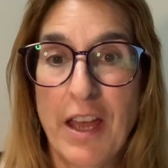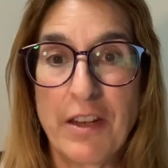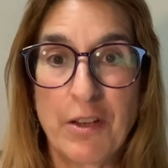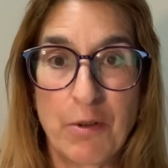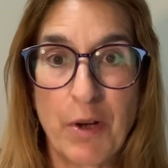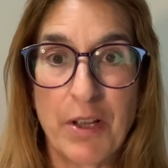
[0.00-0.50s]

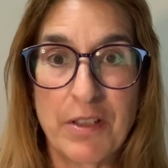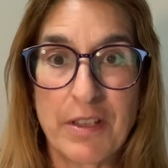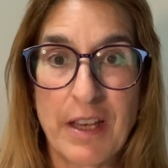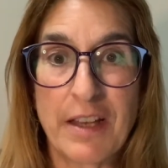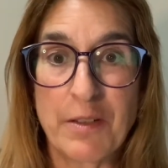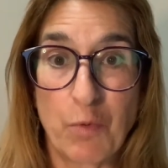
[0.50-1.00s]
new ones
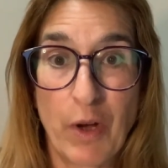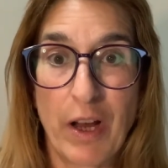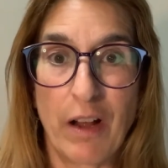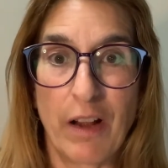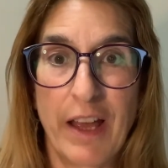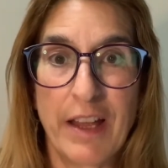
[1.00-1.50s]
as
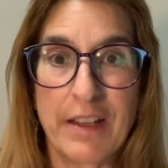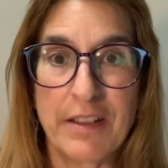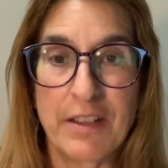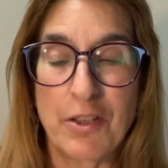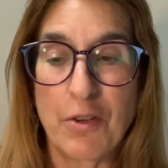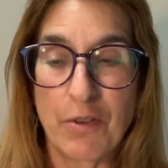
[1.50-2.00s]
well.
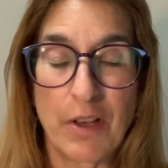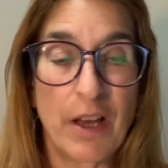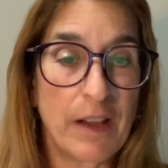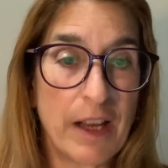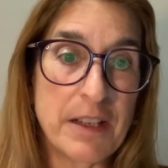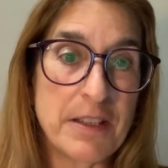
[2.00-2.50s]
And
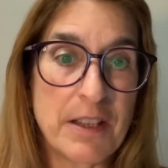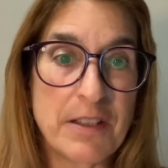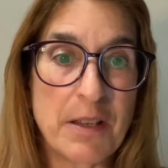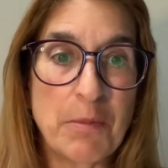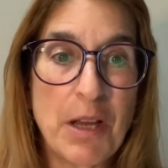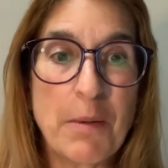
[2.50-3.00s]
like I said,
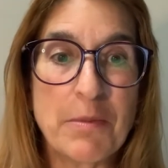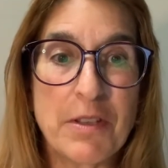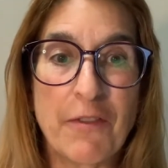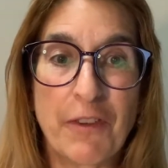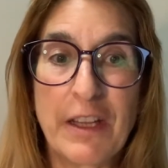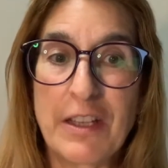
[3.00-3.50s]
sometimes the
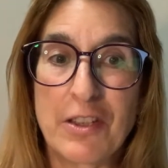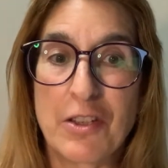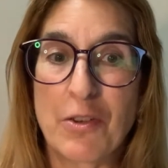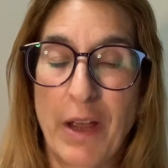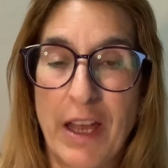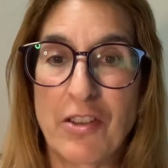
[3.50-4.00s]
villains do
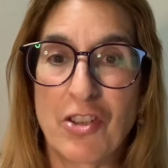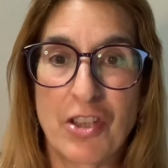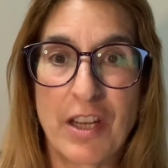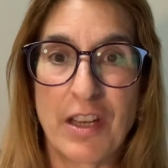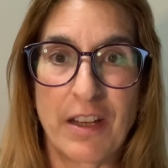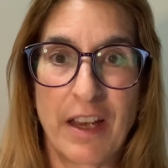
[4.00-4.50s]

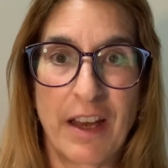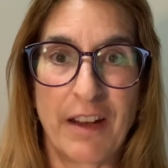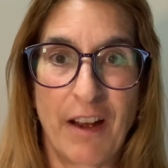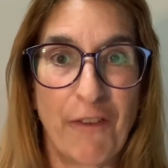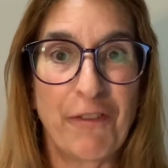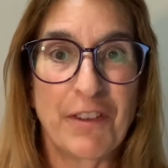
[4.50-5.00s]
henshin, and
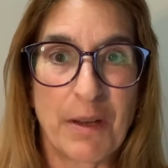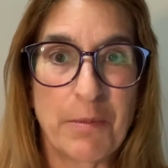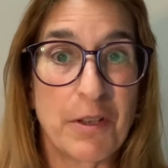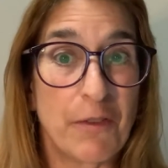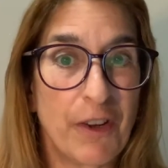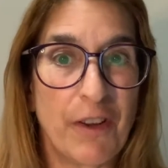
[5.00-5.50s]
oftentimes
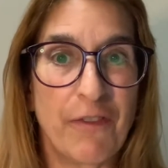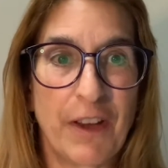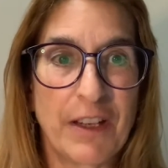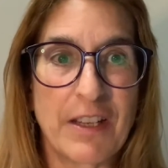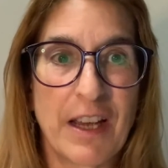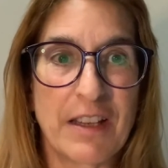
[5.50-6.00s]
they're very
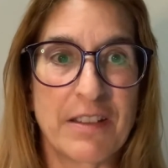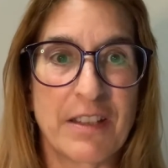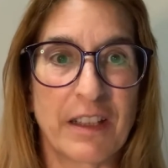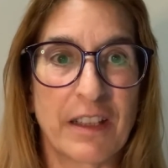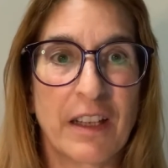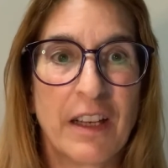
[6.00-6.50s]
fantastic.
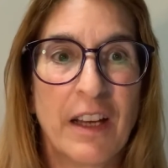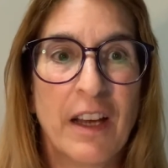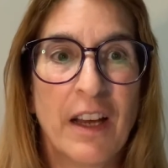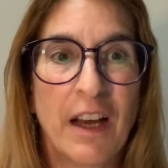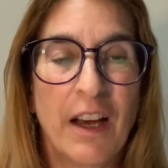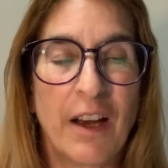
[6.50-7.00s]

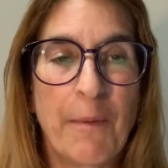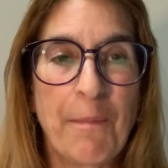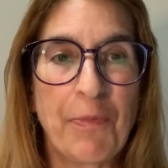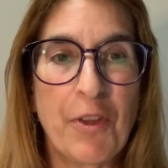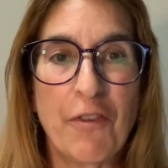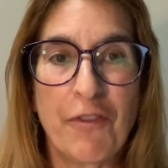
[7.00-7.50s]

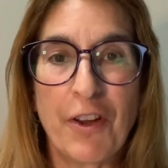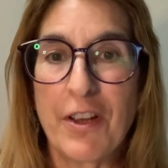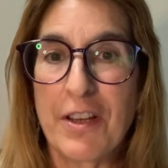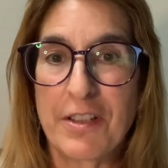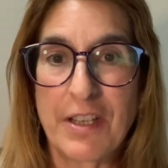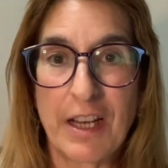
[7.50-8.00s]
There are
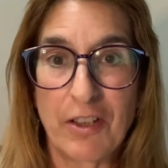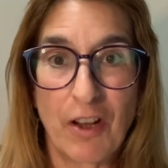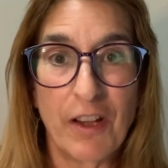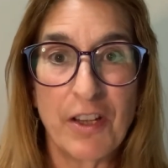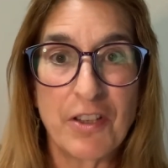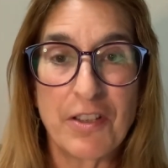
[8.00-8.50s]
various
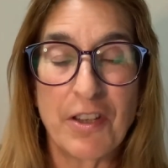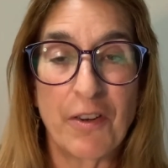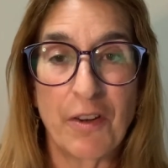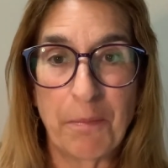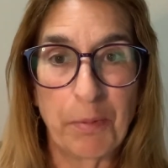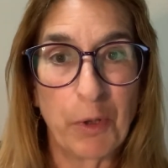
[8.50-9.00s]
technologies that are
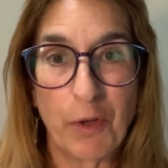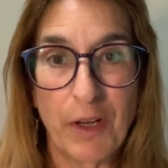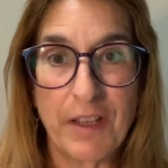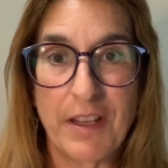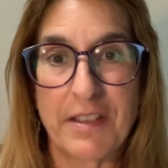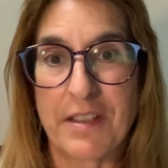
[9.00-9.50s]
employed.
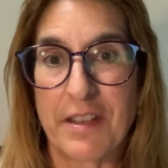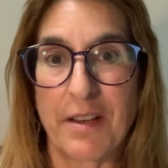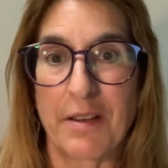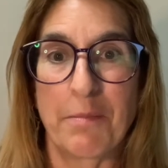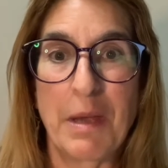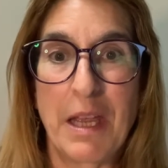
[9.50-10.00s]
That's
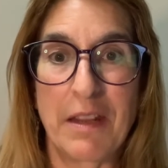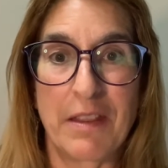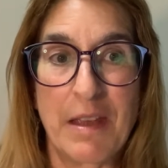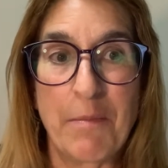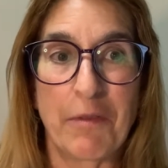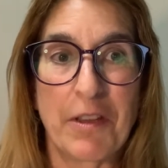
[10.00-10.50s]
the main
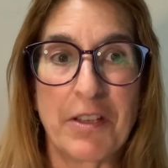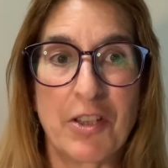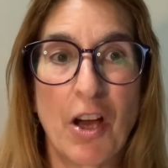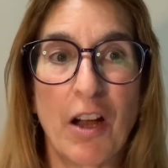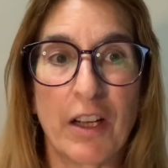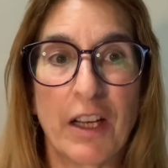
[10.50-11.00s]
theme of this
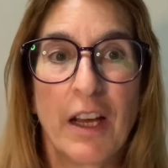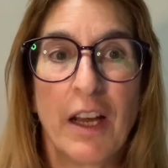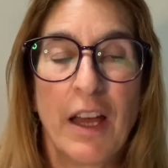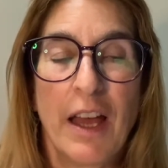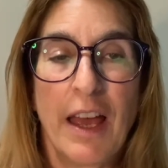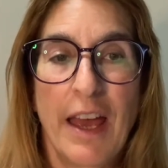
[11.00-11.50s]
talk.
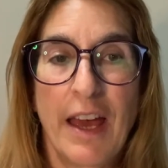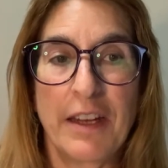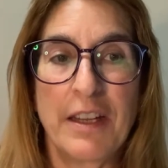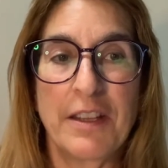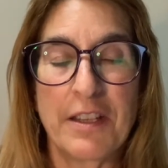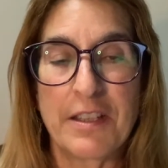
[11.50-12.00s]
And
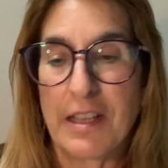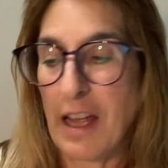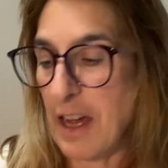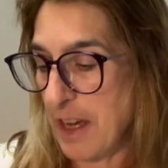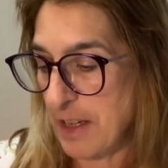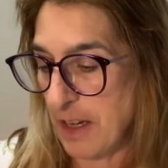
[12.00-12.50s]
in the
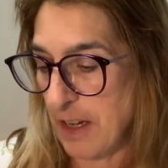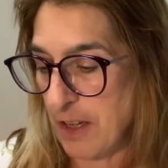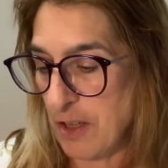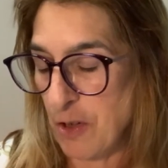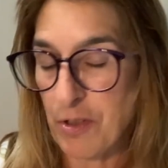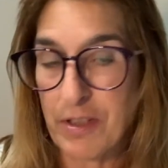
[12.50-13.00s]
slide,
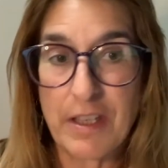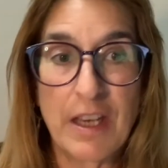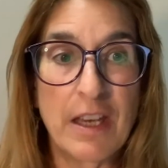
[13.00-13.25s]
you'll see